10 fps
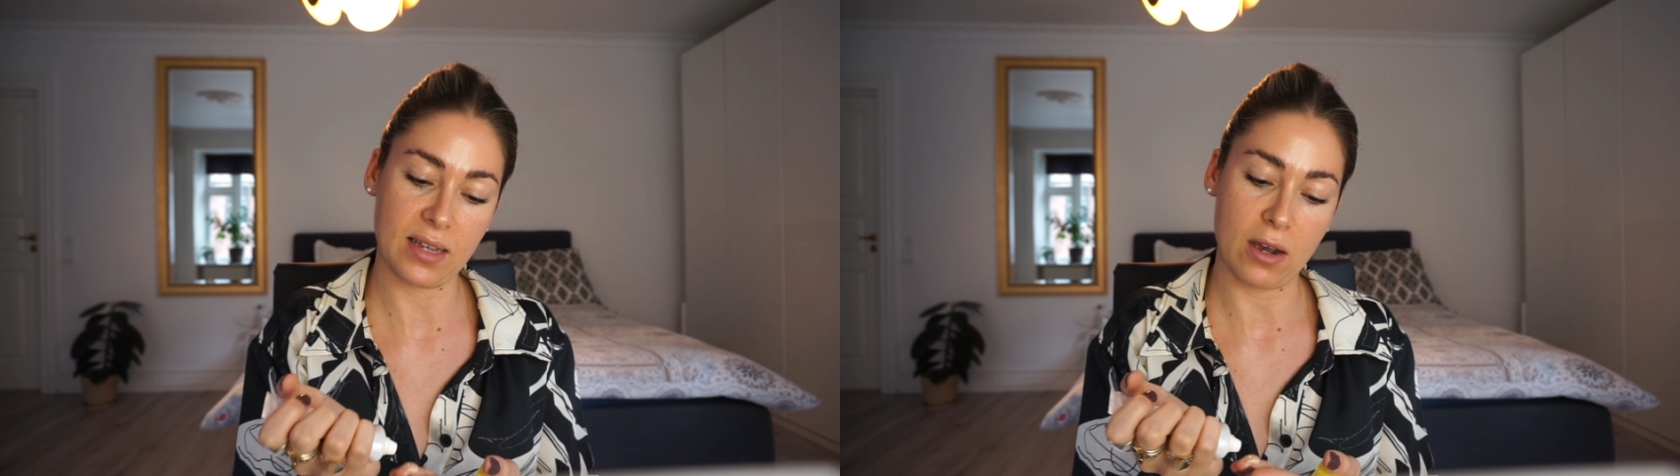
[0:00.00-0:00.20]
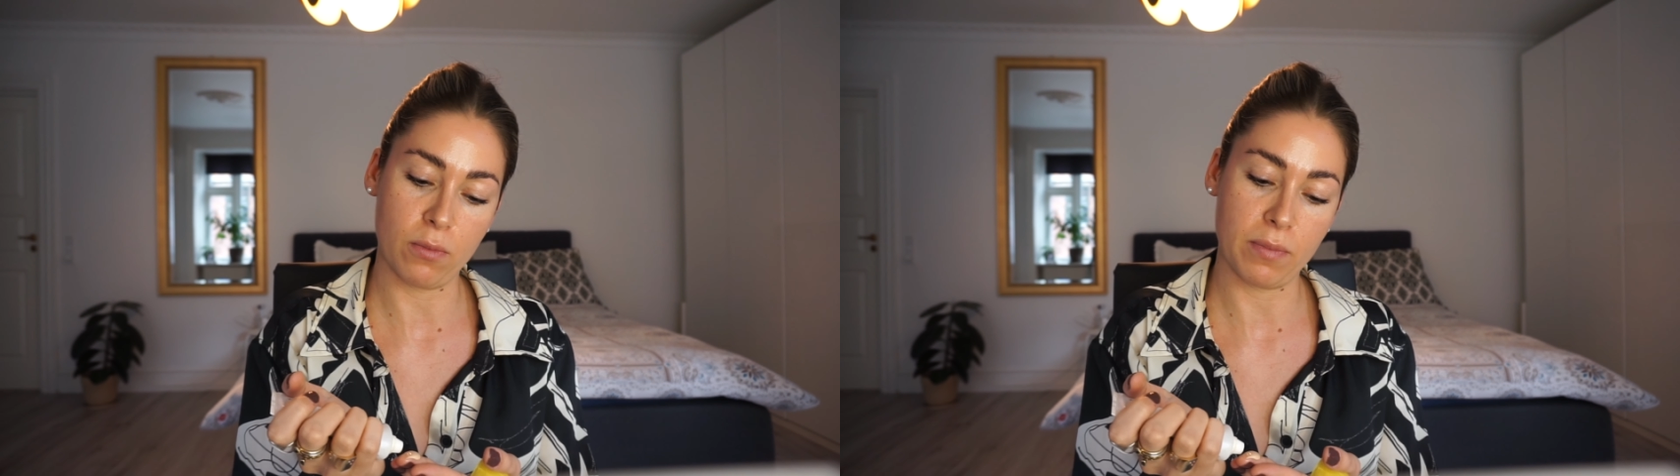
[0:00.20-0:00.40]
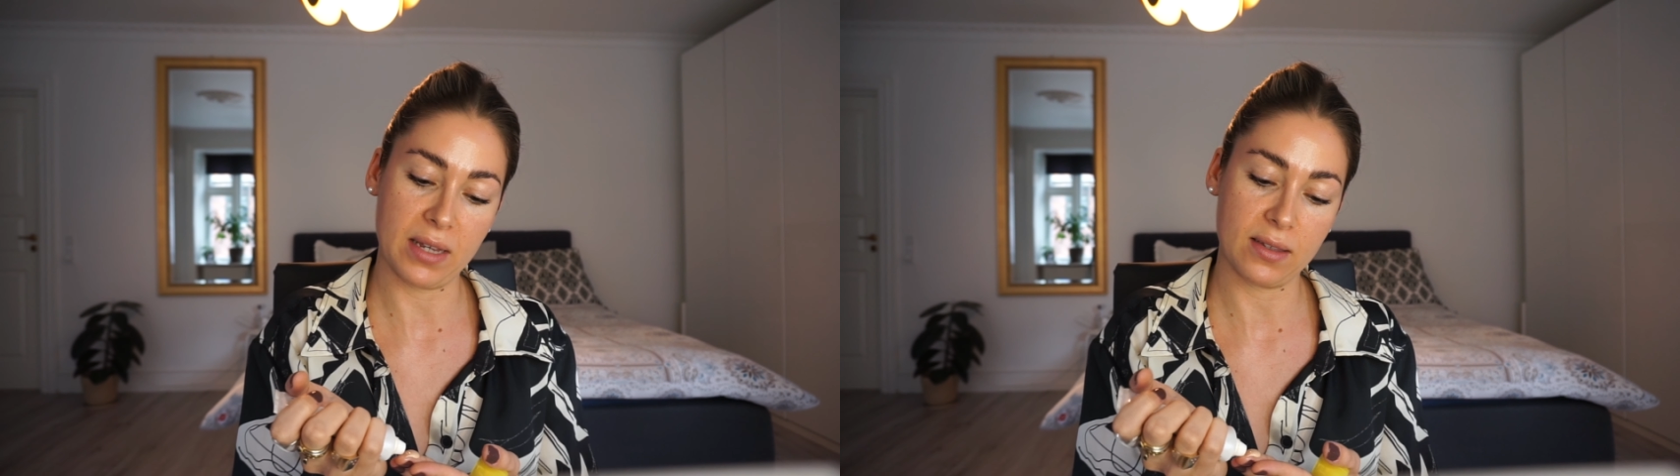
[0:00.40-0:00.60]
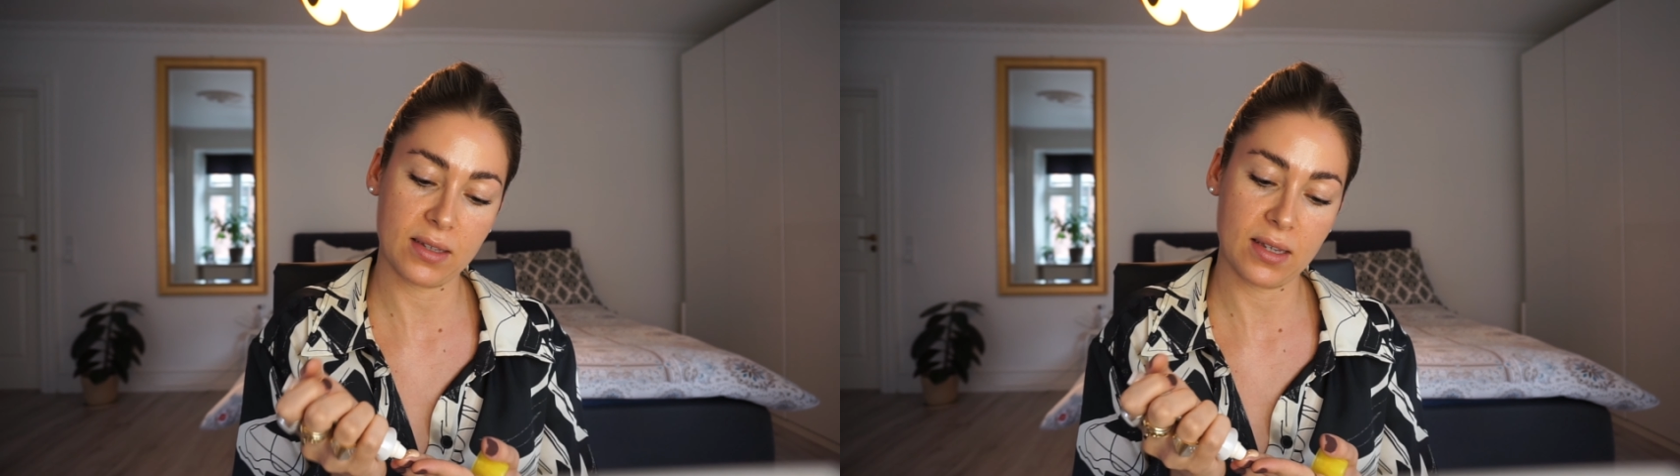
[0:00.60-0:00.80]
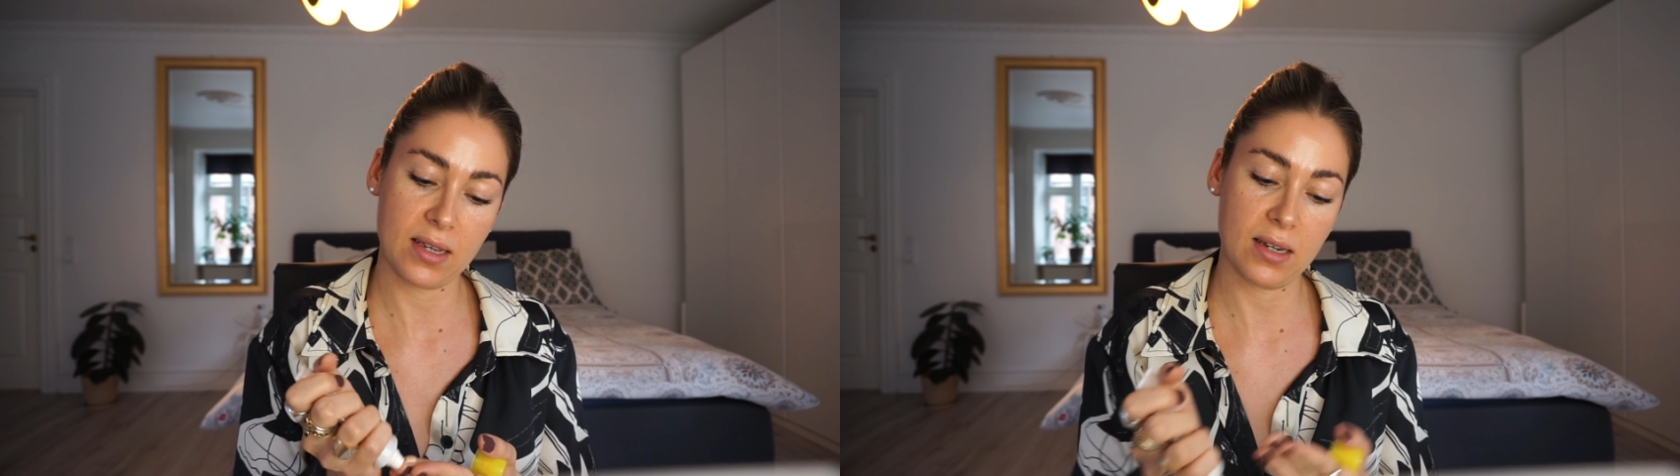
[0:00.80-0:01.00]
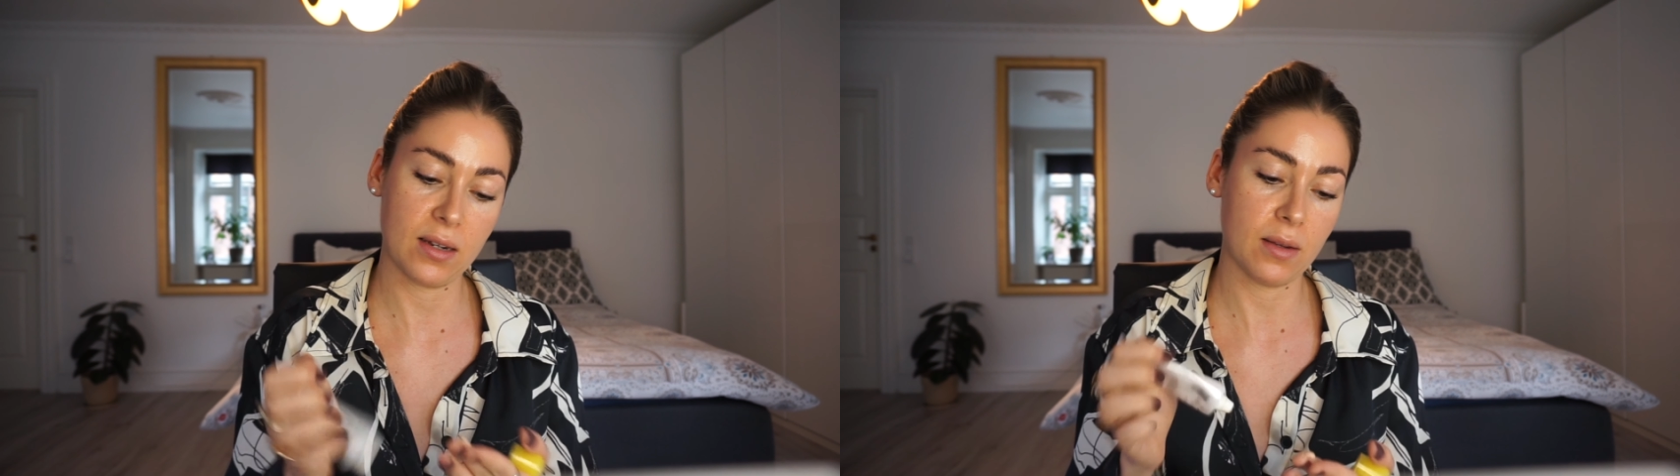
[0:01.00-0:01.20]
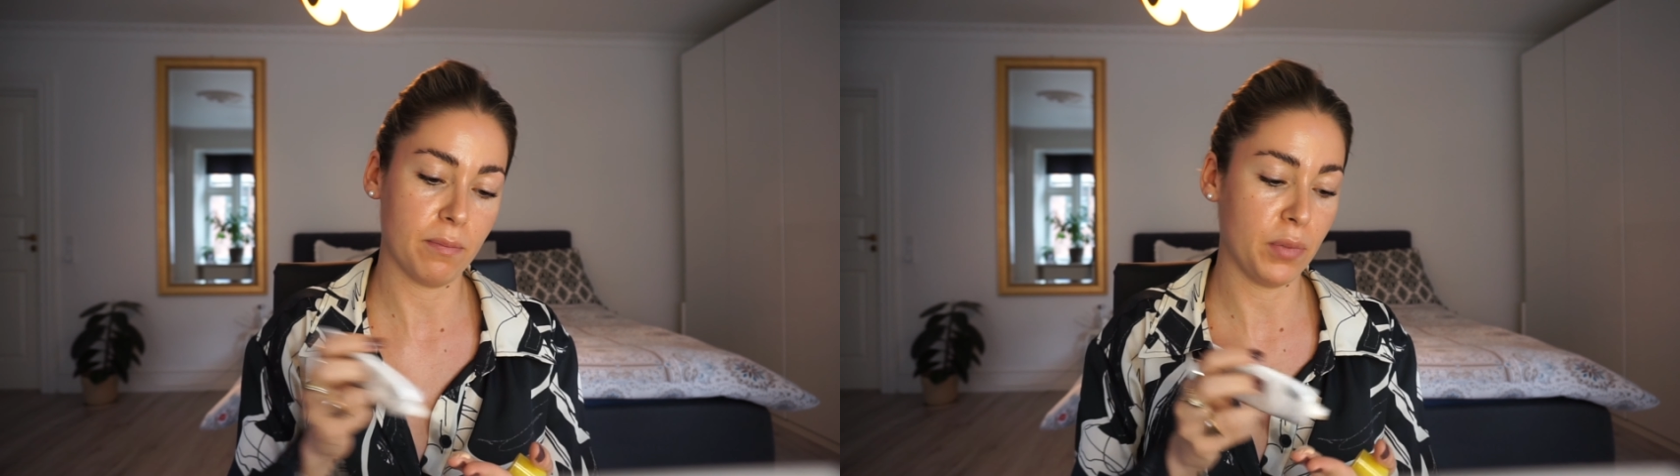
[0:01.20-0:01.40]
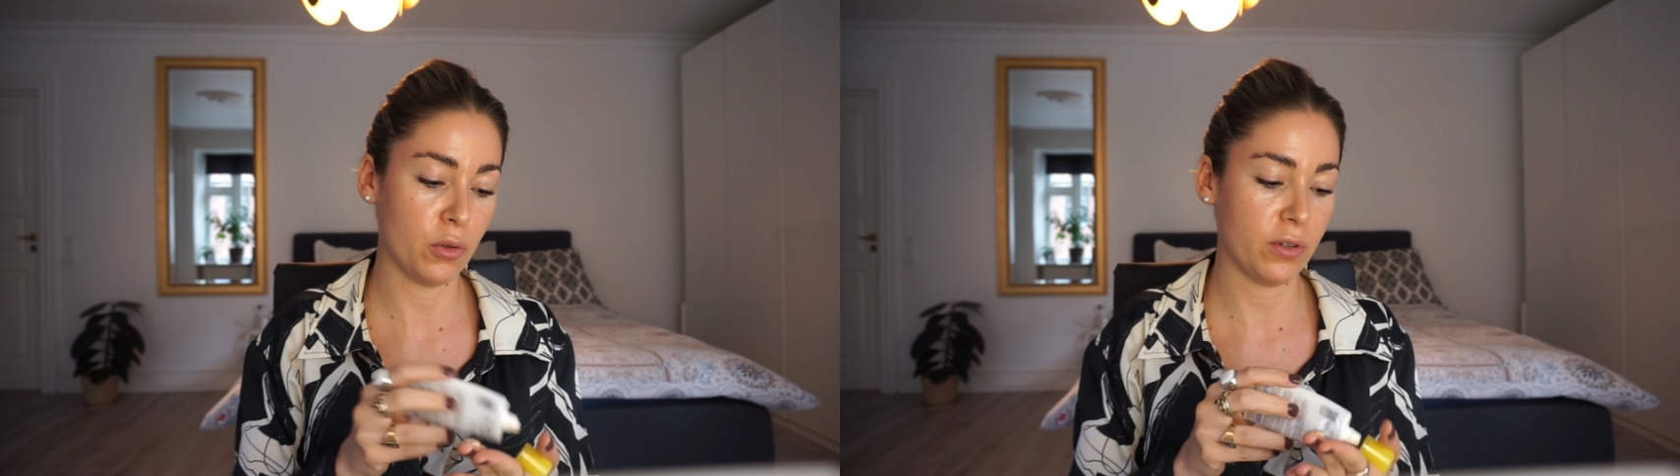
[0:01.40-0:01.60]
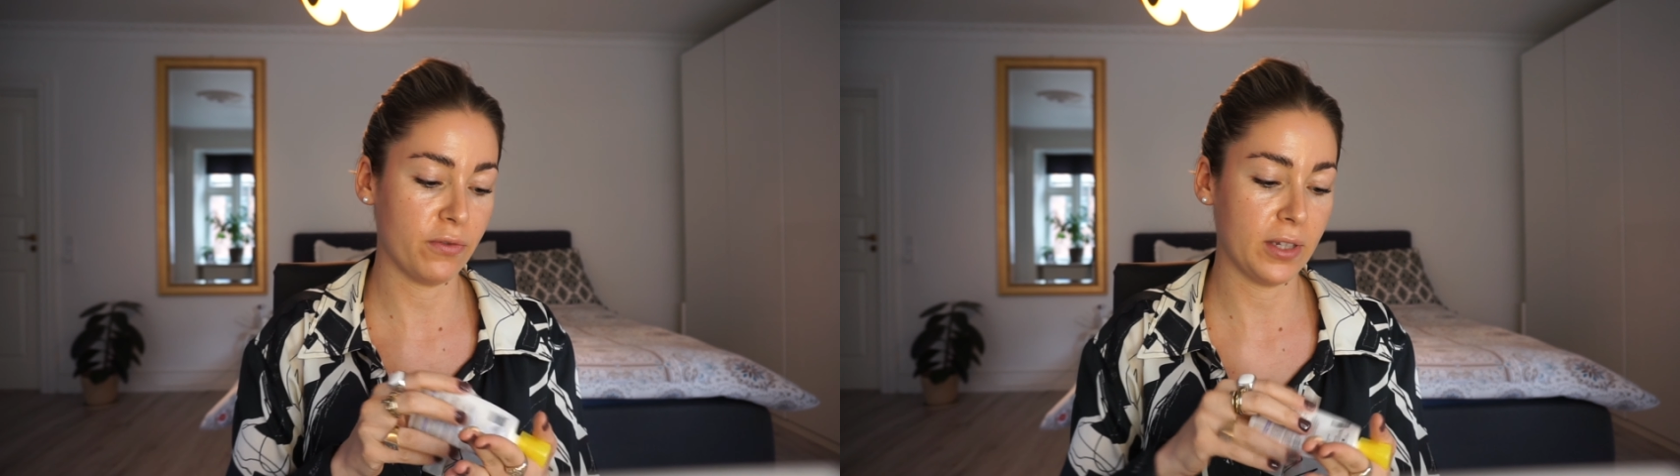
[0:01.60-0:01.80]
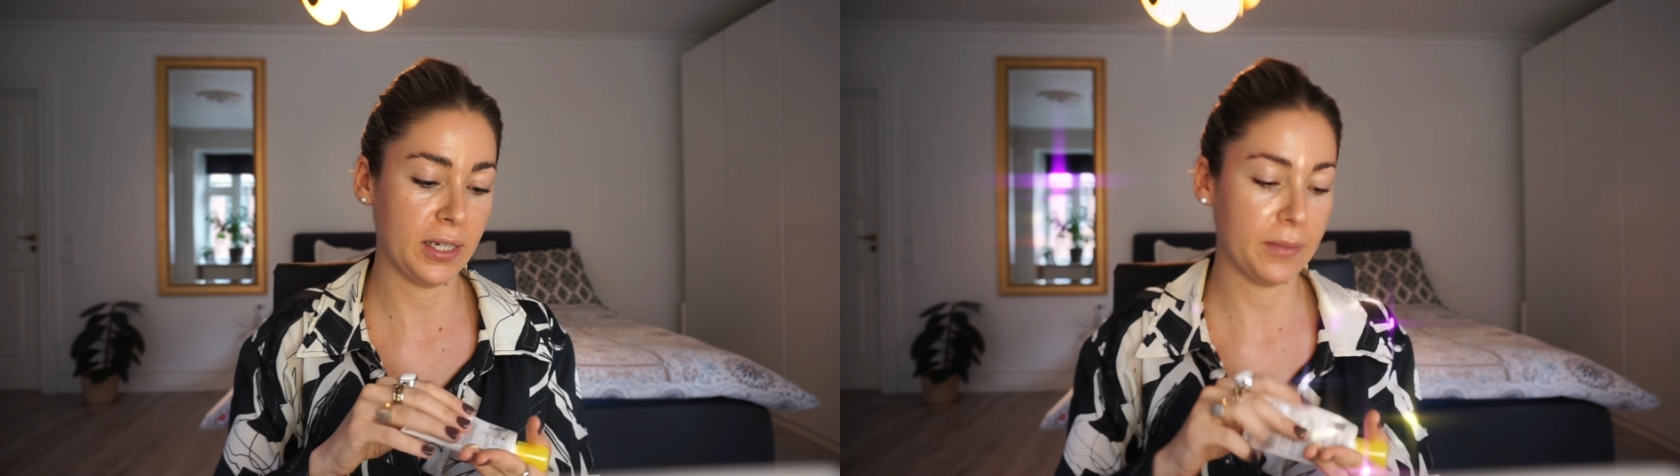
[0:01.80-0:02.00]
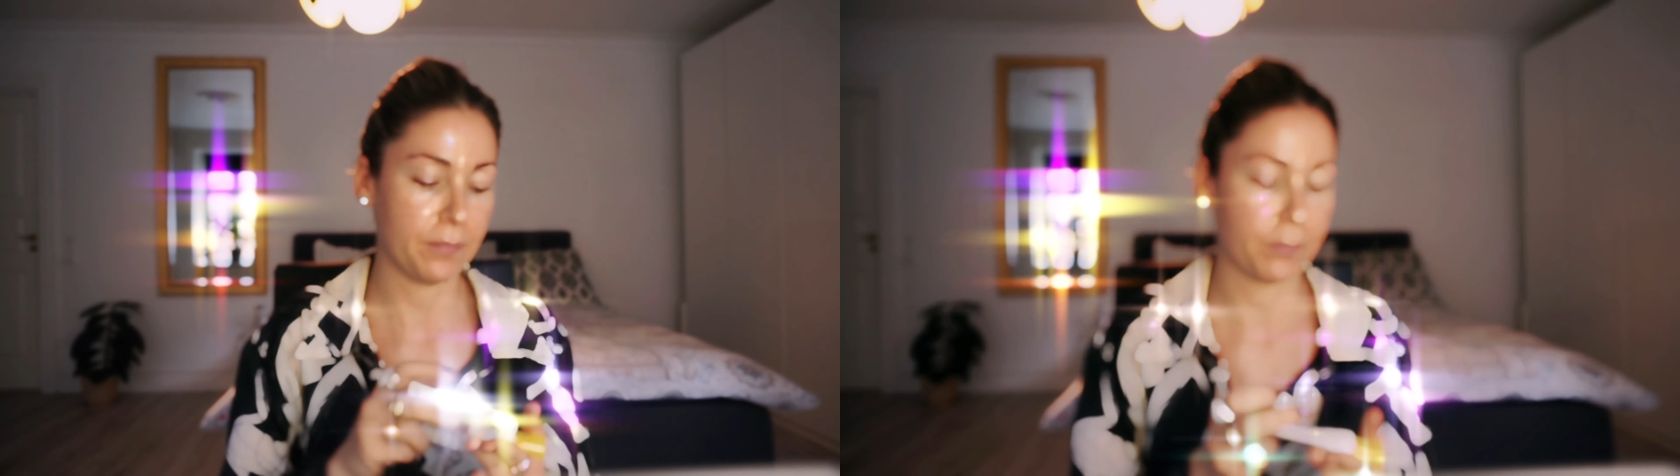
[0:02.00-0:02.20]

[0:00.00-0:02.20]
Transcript: out my skin beautifully.